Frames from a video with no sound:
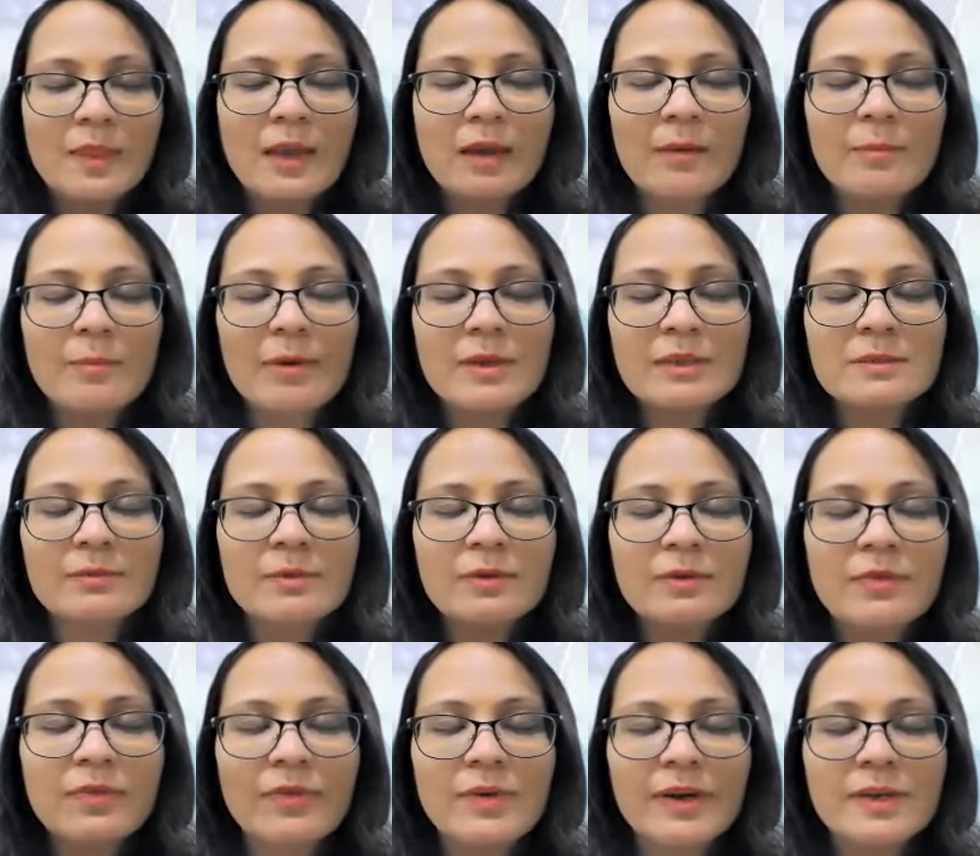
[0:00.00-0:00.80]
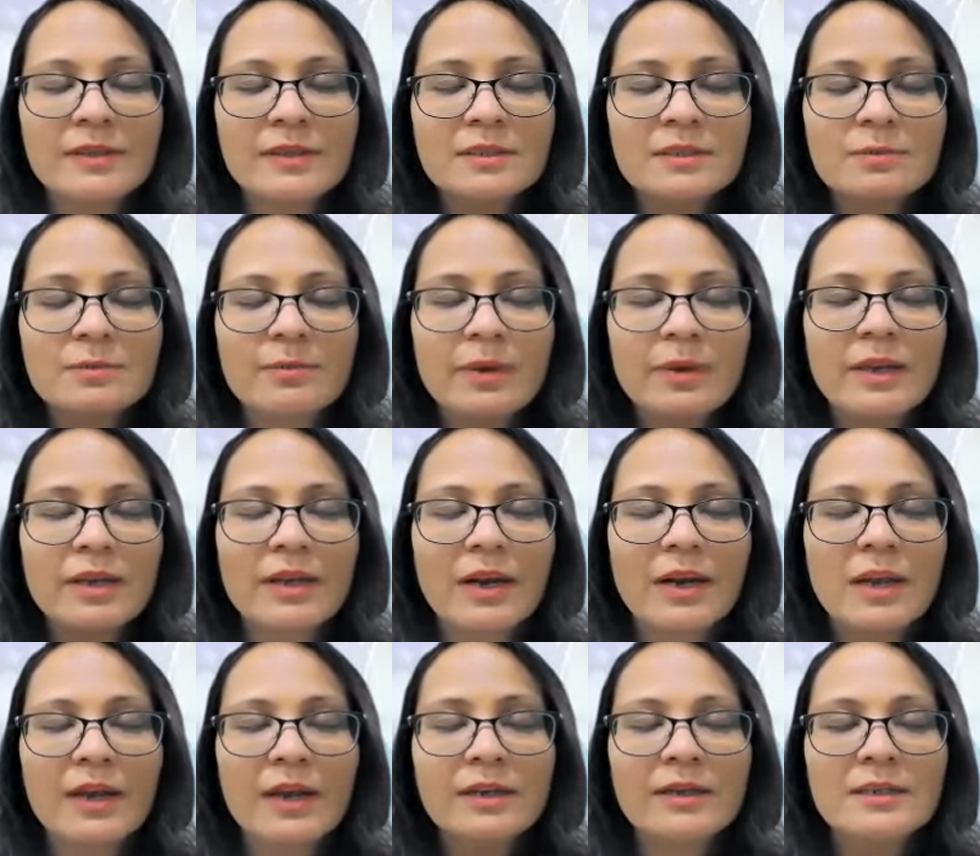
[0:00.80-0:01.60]
I bless my friends, my
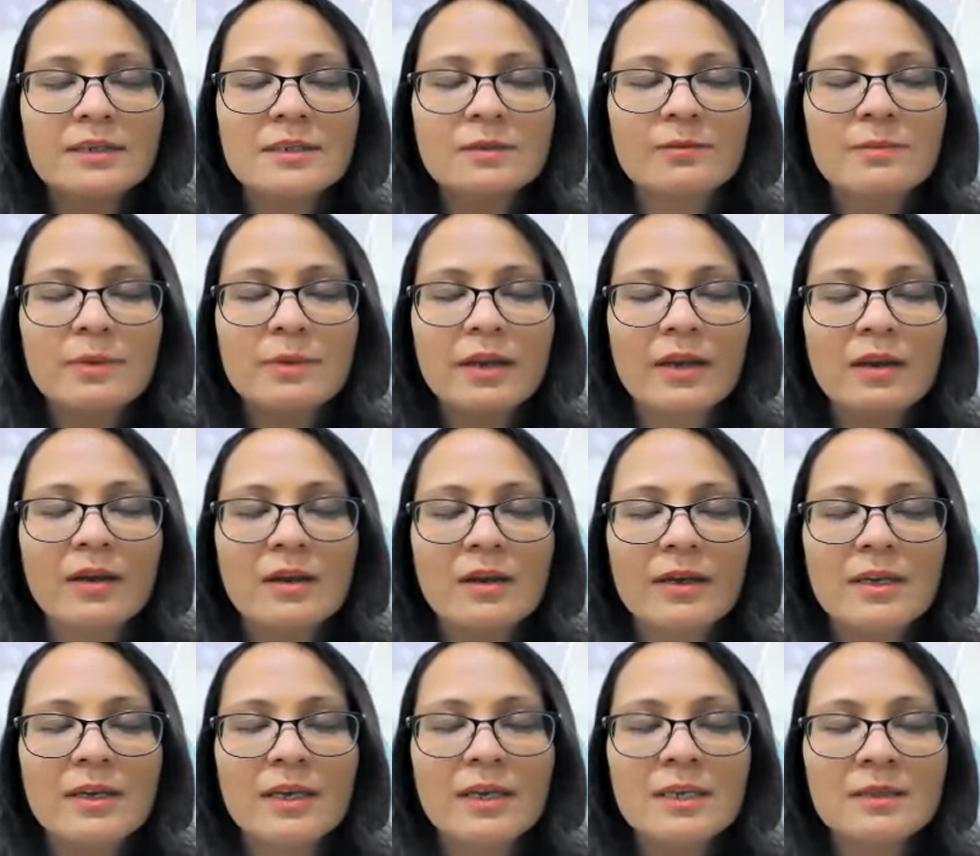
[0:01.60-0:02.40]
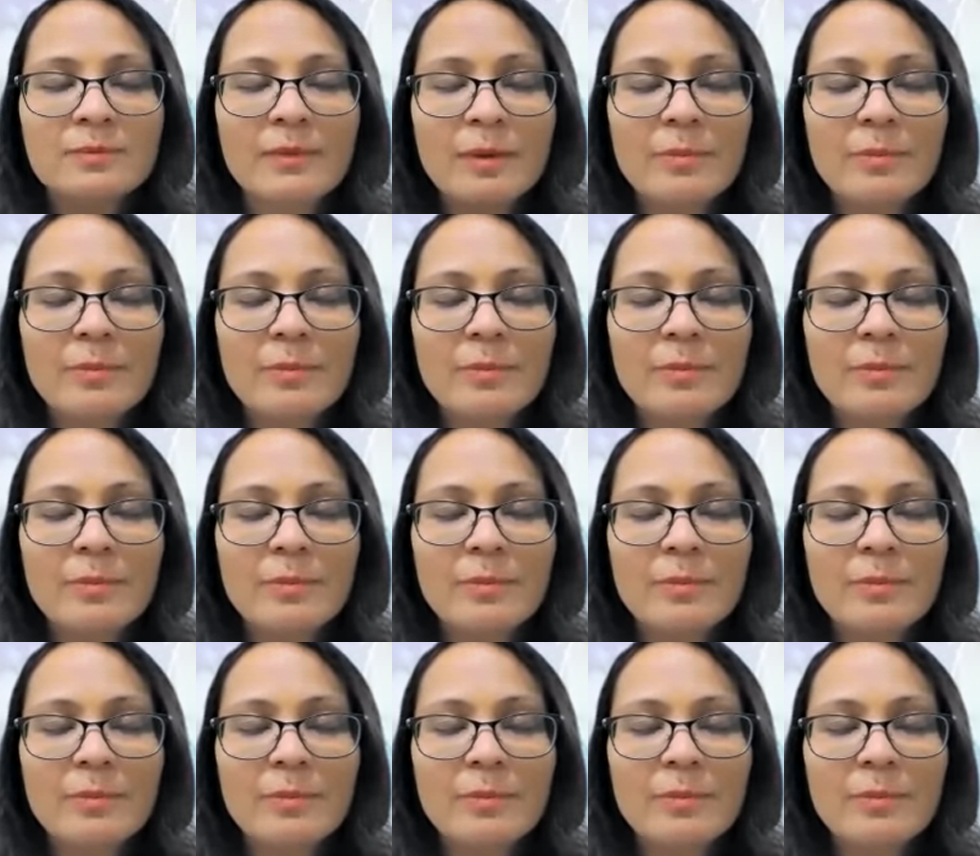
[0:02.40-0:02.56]
clients, my colleagues,